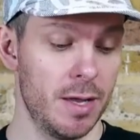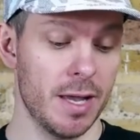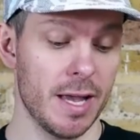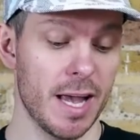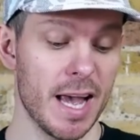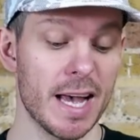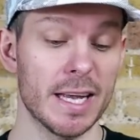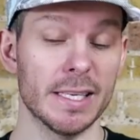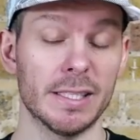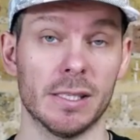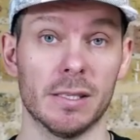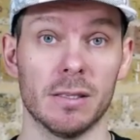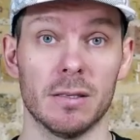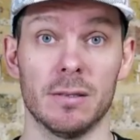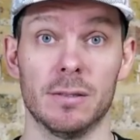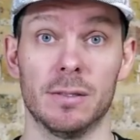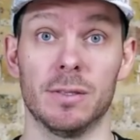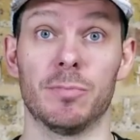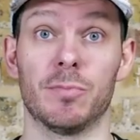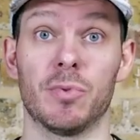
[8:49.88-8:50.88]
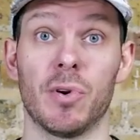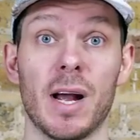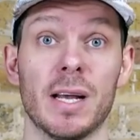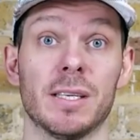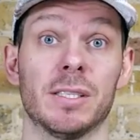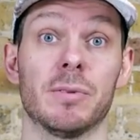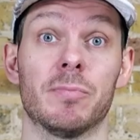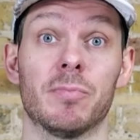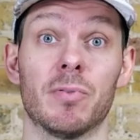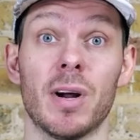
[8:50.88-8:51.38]
has,
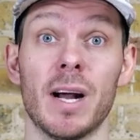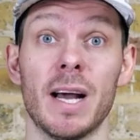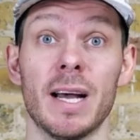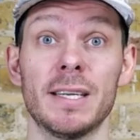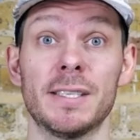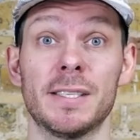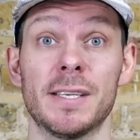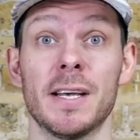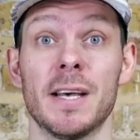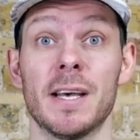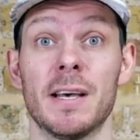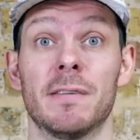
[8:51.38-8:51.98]
surprise surprise,